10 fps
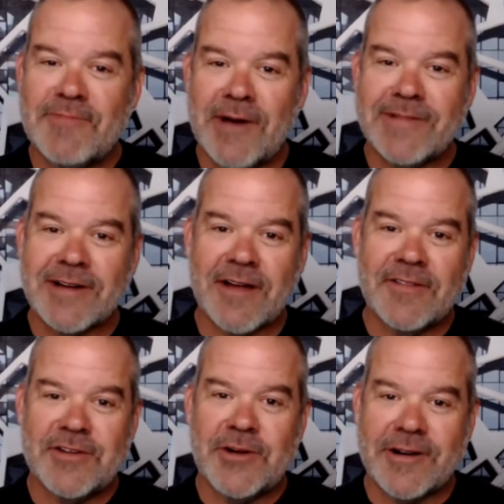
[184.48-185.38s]
public on
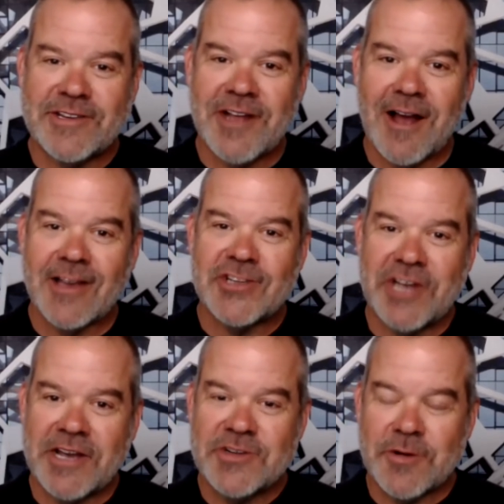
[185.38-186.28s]
the New York Stock
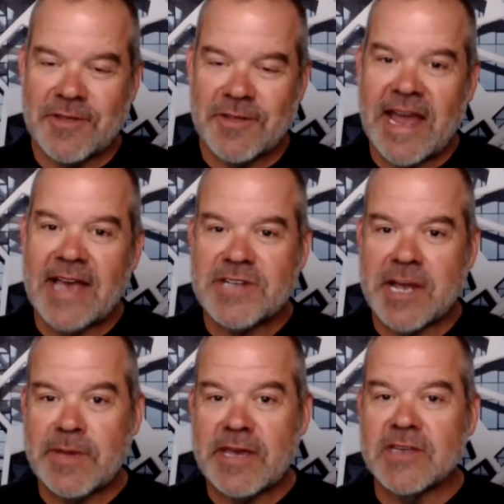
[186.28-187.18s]
Exchange or the
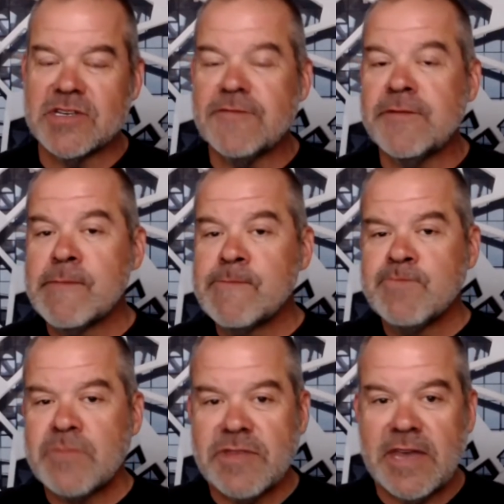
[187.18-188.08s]
NASDAQ because of
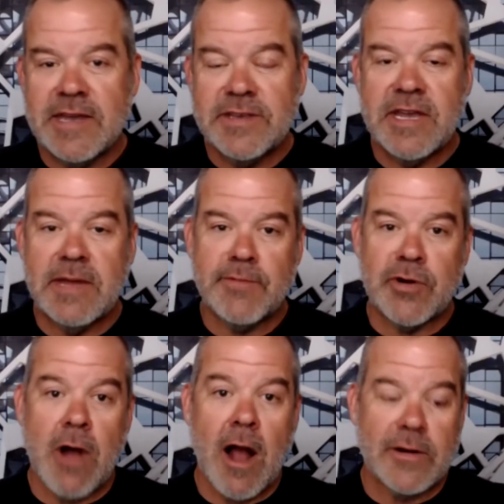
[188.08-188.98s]
the Indian
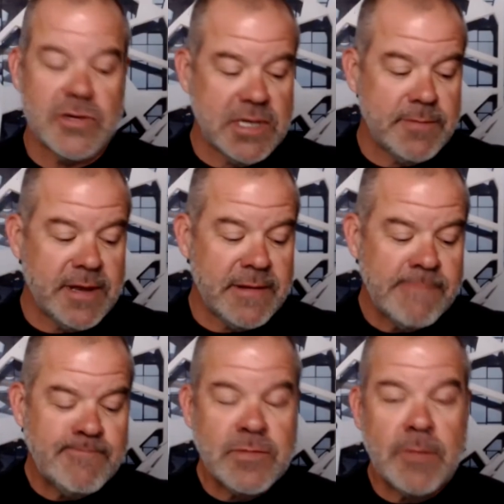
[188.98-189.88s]
bureaucracy. But
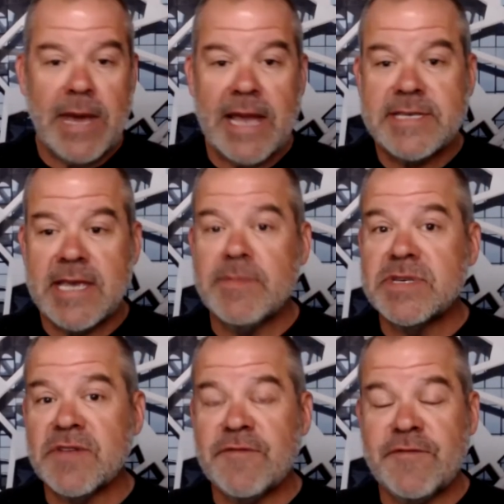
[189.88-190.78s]
Paytm
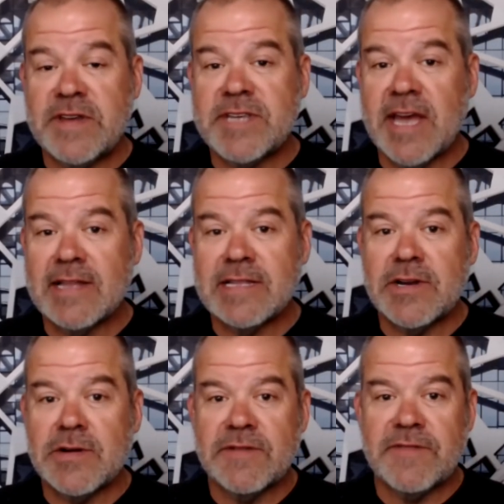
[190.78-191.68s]
is the fintech
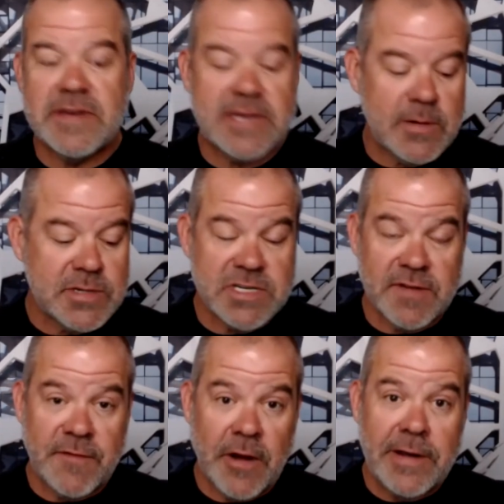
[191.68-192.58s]
leader of India, which is a
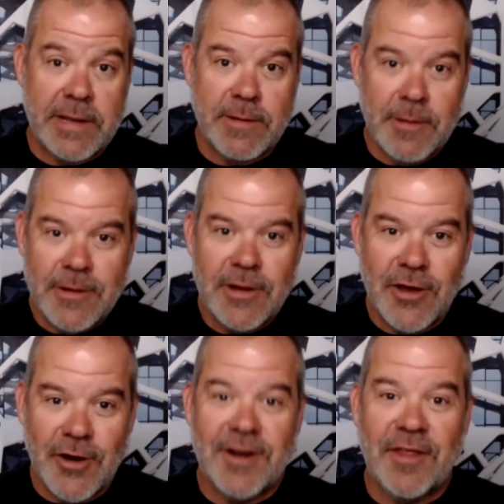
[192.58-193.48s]
very
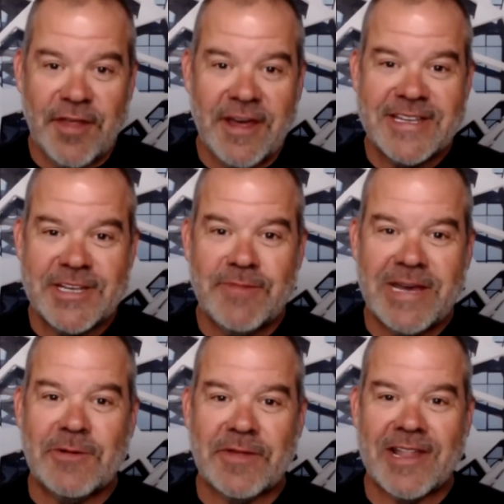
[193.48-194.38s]
good thing to
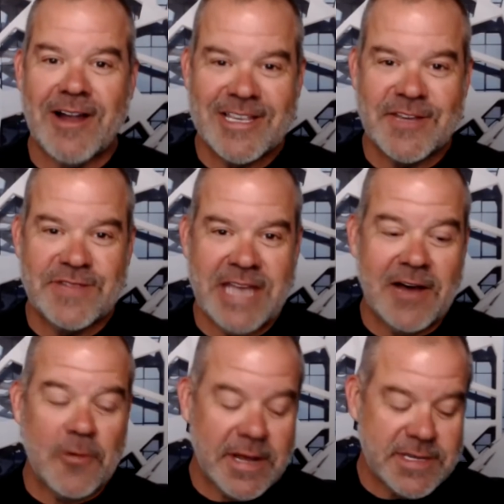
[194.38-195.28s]
be with lots of
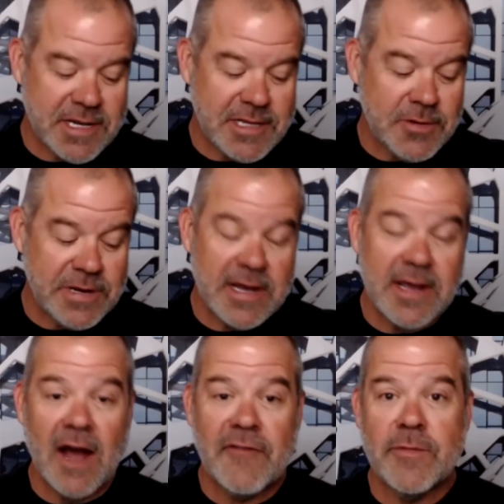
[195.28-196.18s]
tailwinds, including a
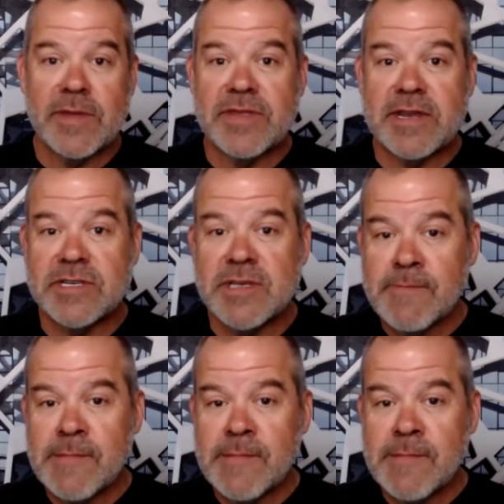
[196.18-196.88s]
government that is